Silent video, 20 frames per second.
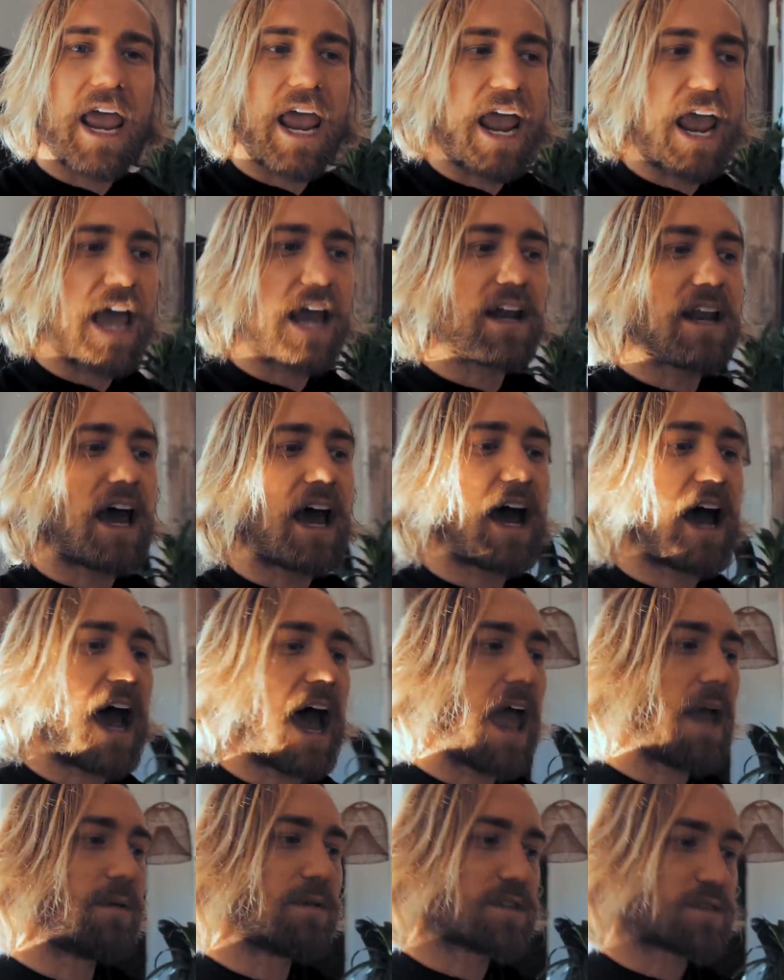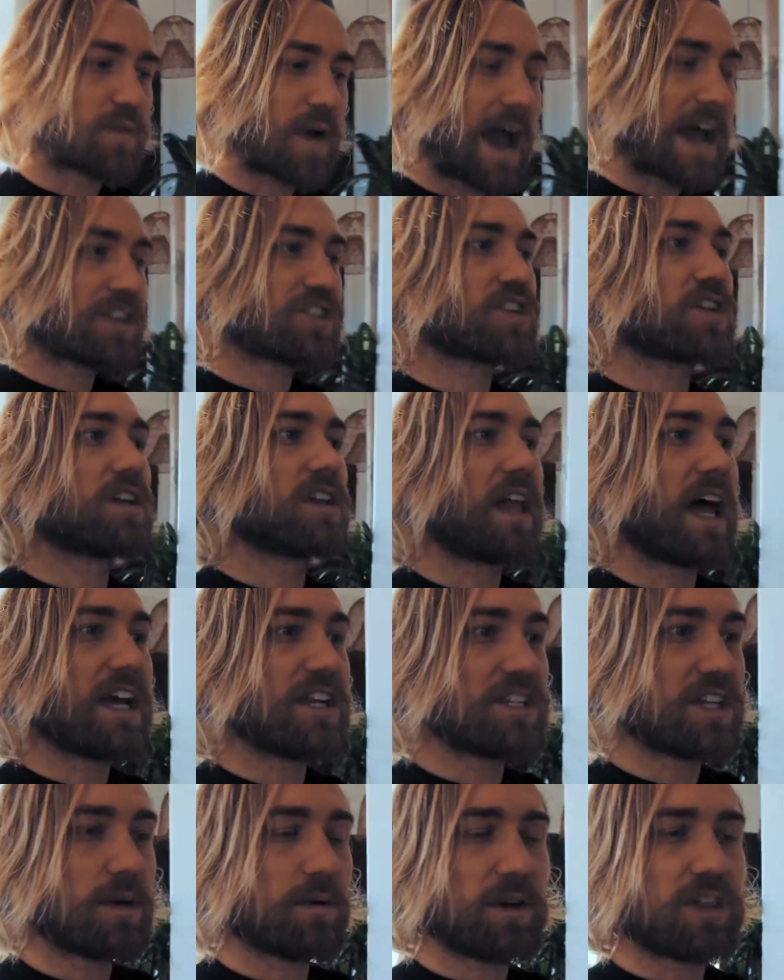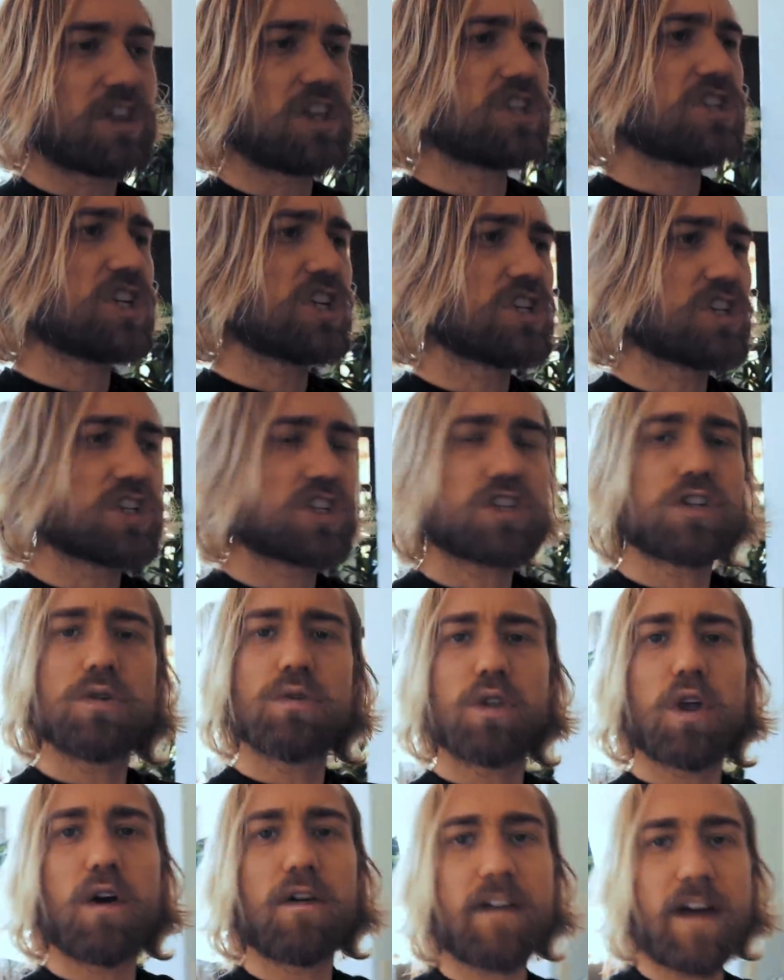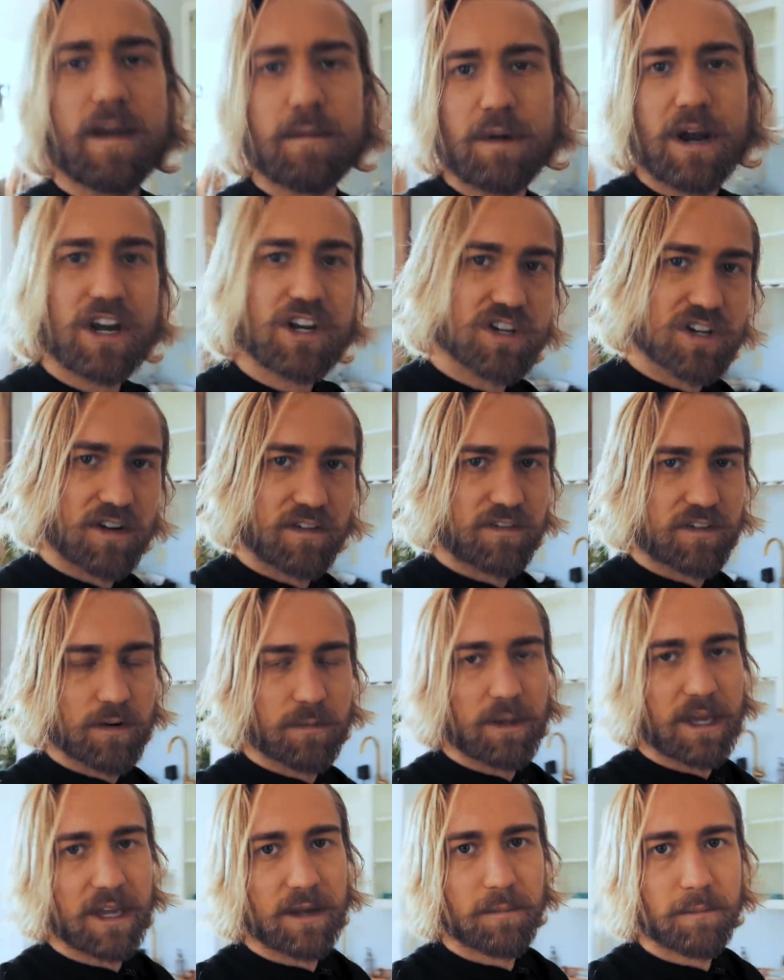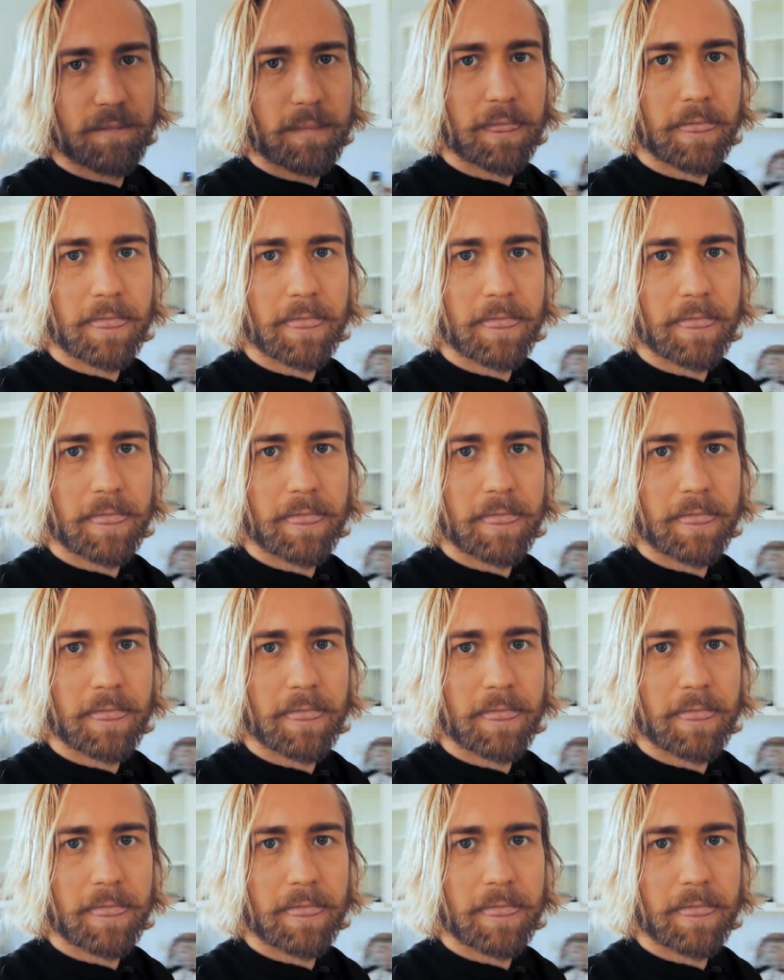And I was rationalizing it with, this is just too low vibrational for me.